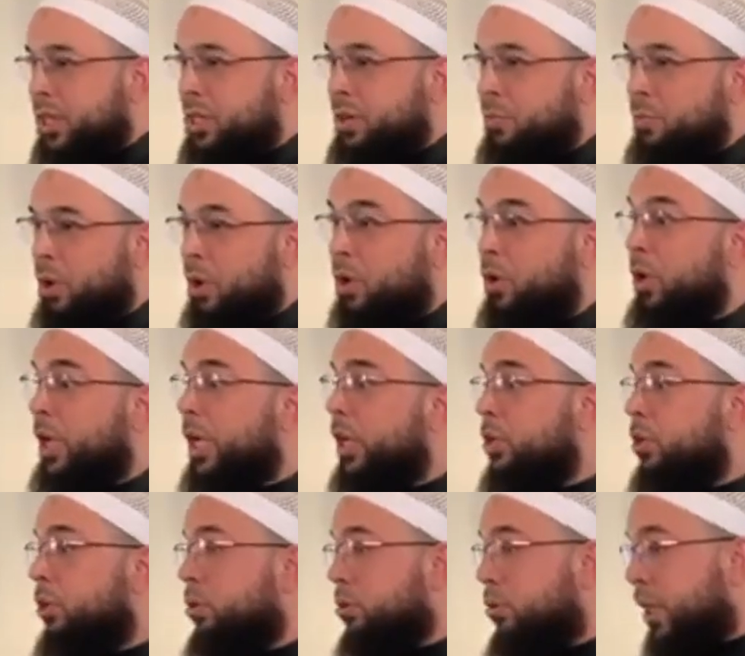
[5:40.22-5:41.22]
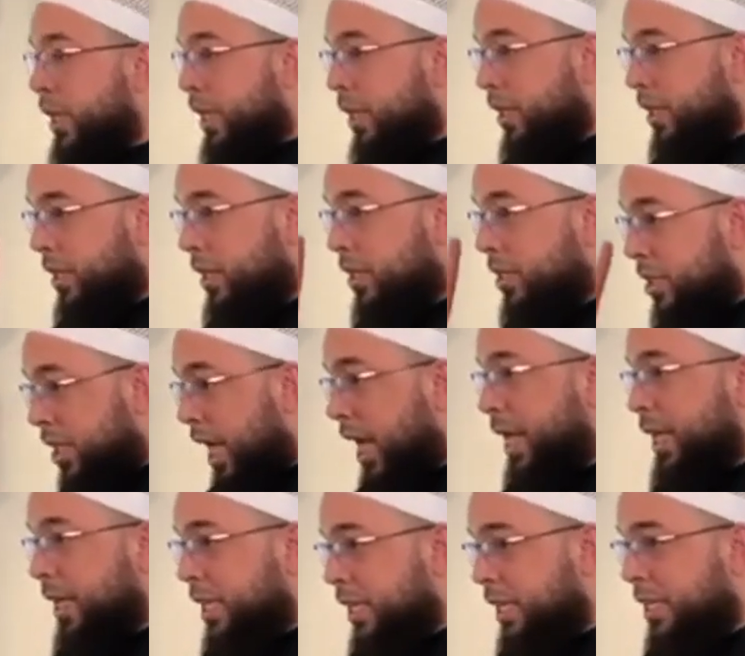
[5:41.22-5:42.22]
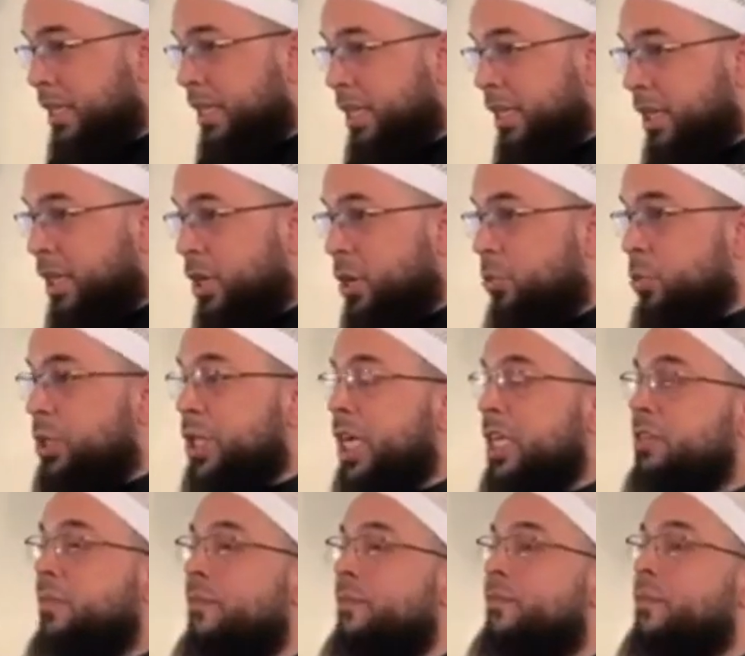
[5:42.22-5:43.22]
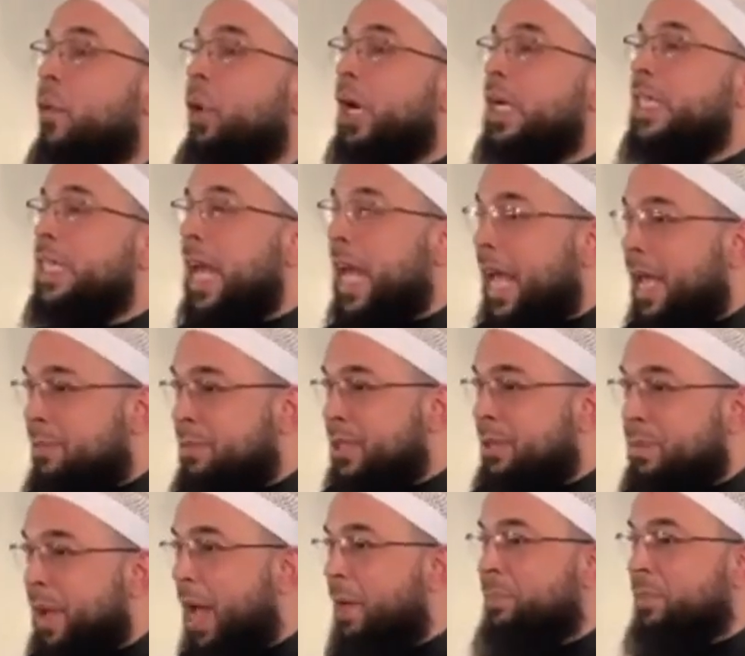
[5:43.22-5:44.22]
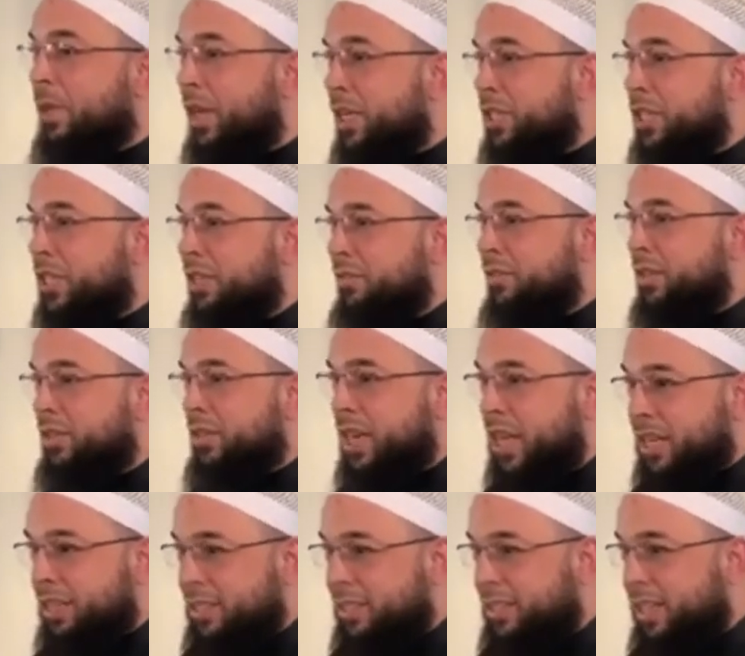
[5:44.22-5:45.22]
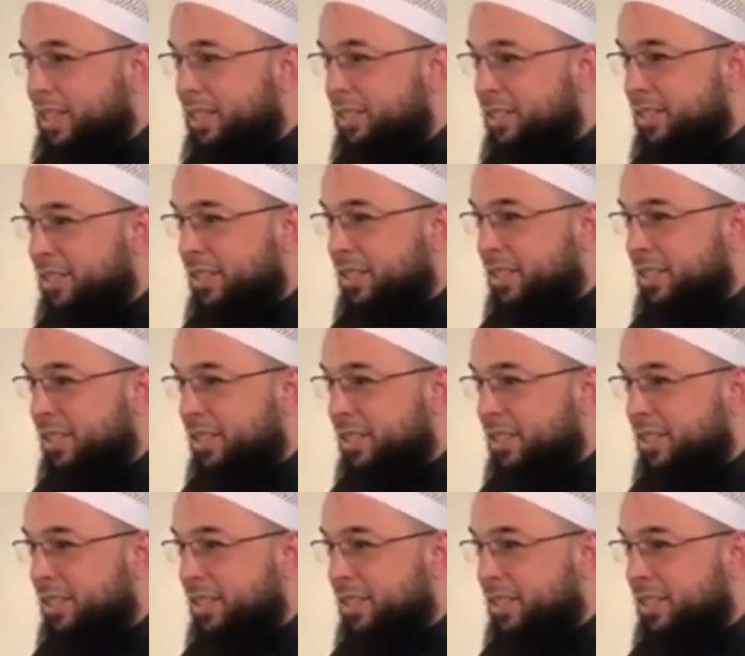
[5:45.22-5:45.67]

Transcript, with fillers: in the world, including China, which has four times the population of the United States.